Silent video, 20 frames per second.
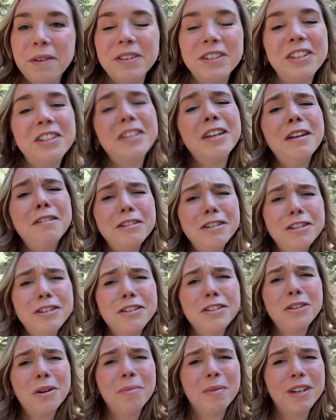was, it was
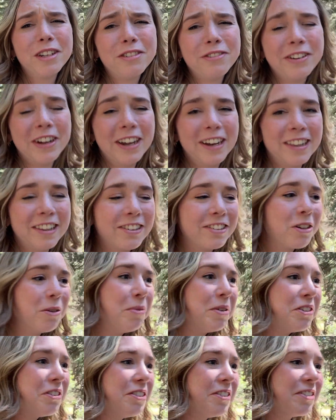just so much fun. So
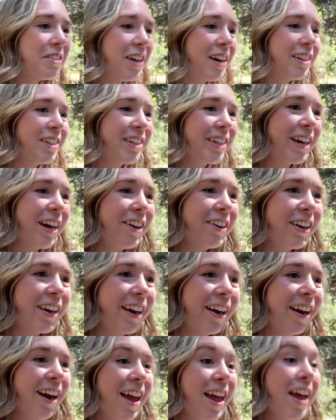much nostalgia out
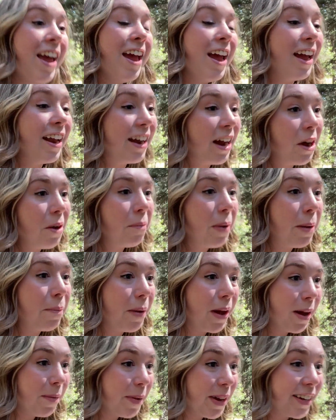here. And now my
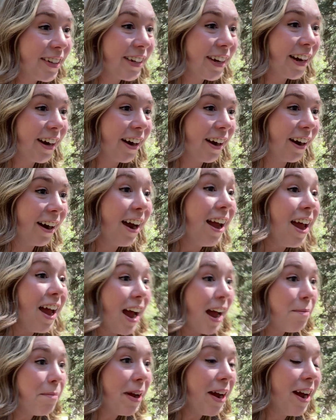baby's here
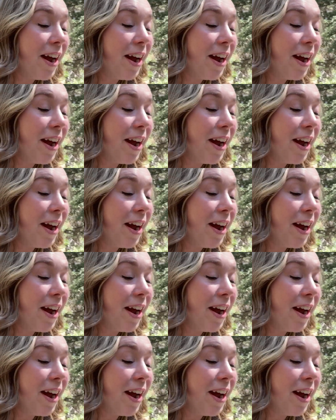and my